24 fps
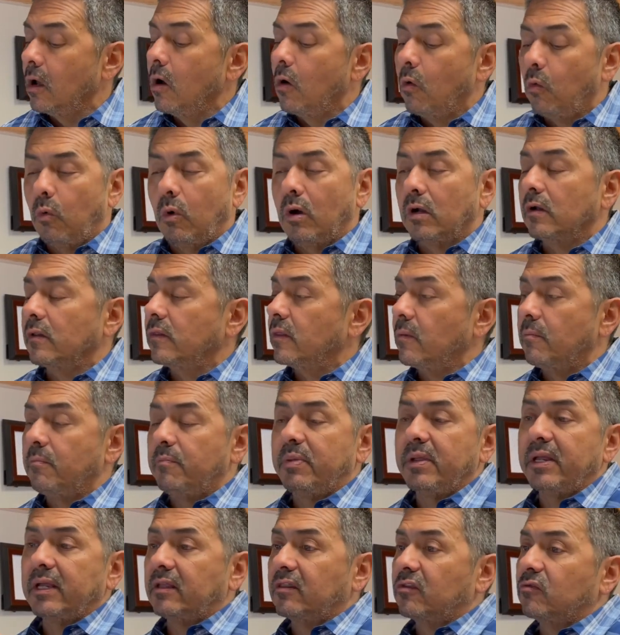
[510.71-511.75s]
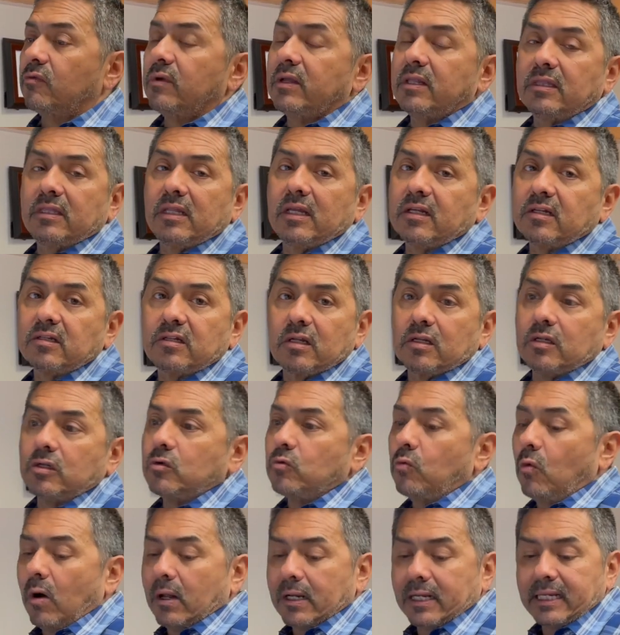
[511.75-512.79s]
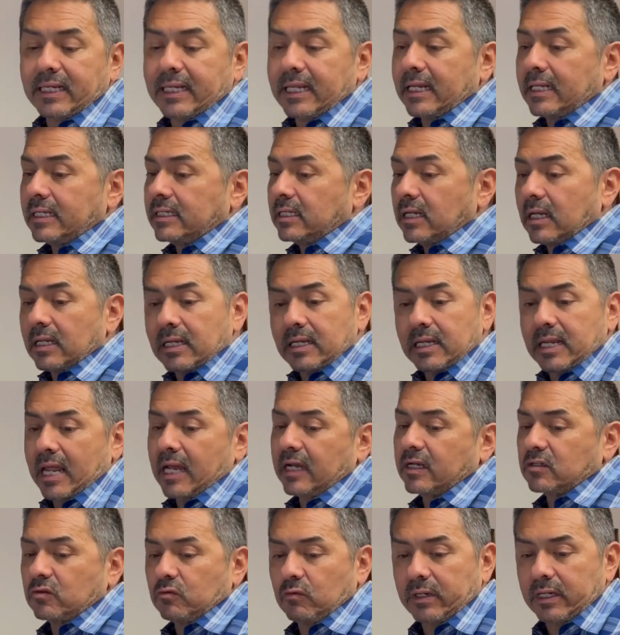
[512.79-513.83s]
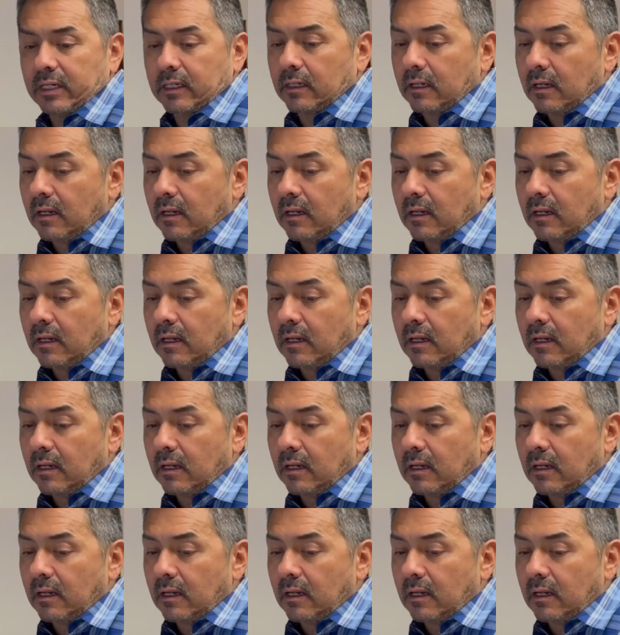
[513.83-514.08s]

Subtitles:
What are the big 3 things that you want to get done next week?